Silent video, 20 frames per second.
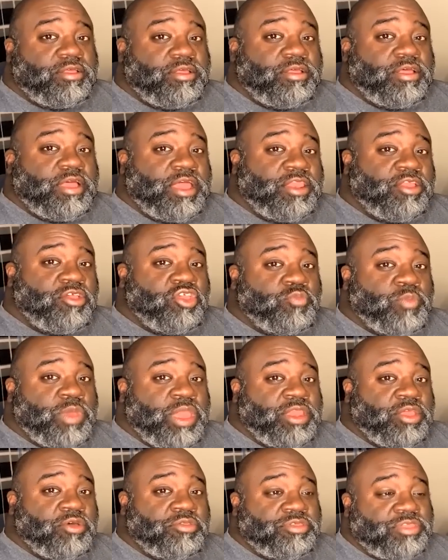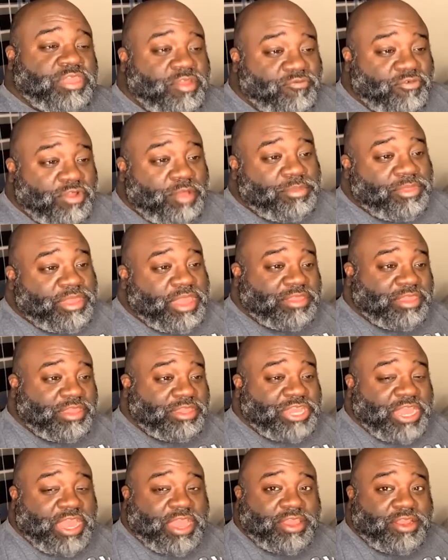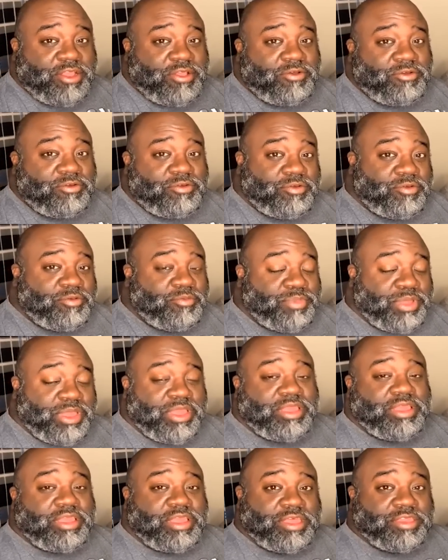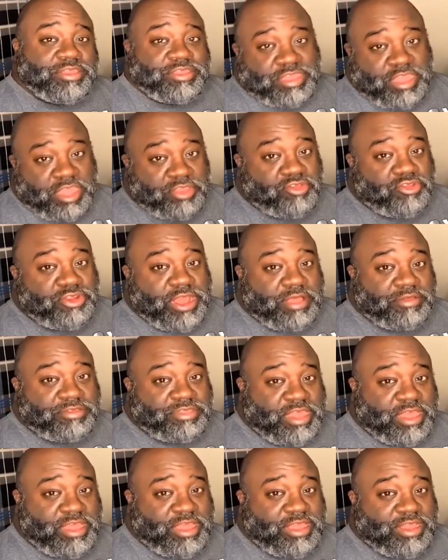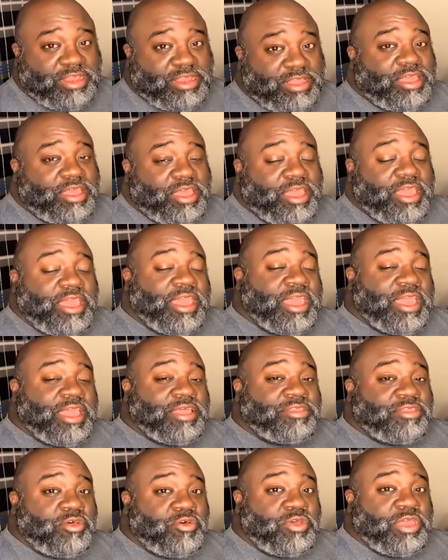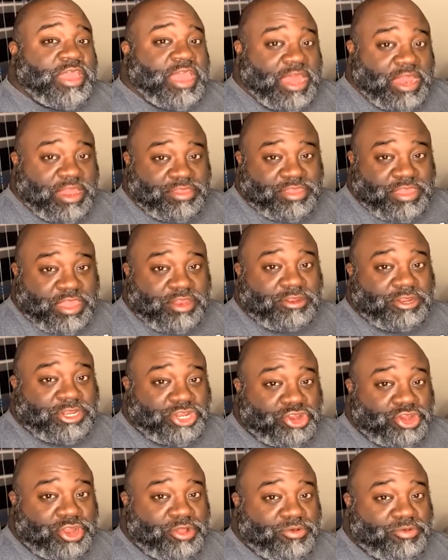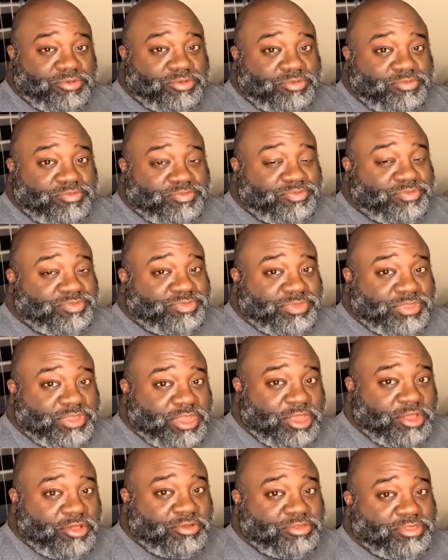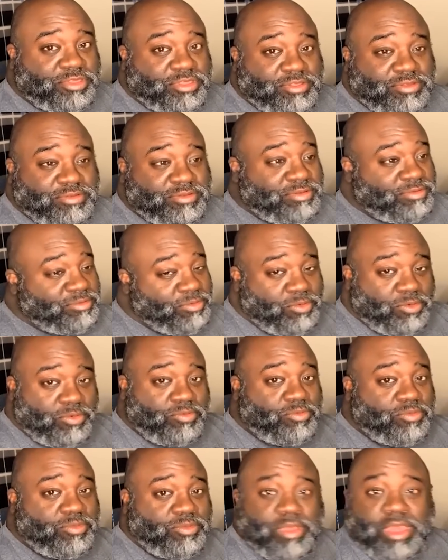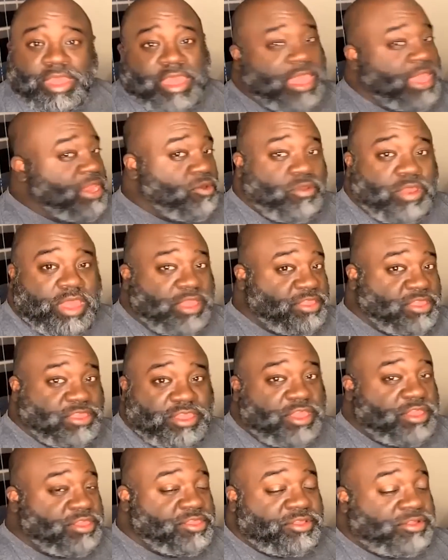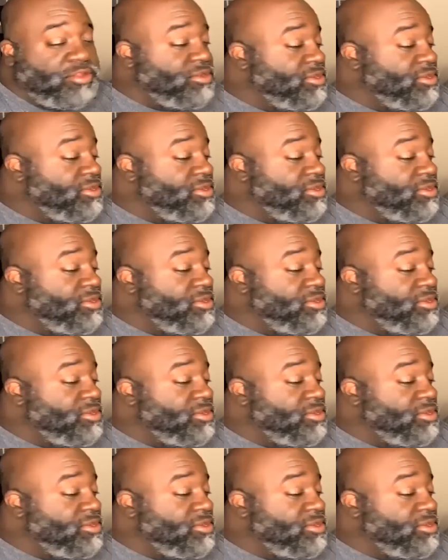I know you might notice that Rumlin has a jacket on, but it's thundering outside, and so he got his thunder shirt on because he don't like the thunder.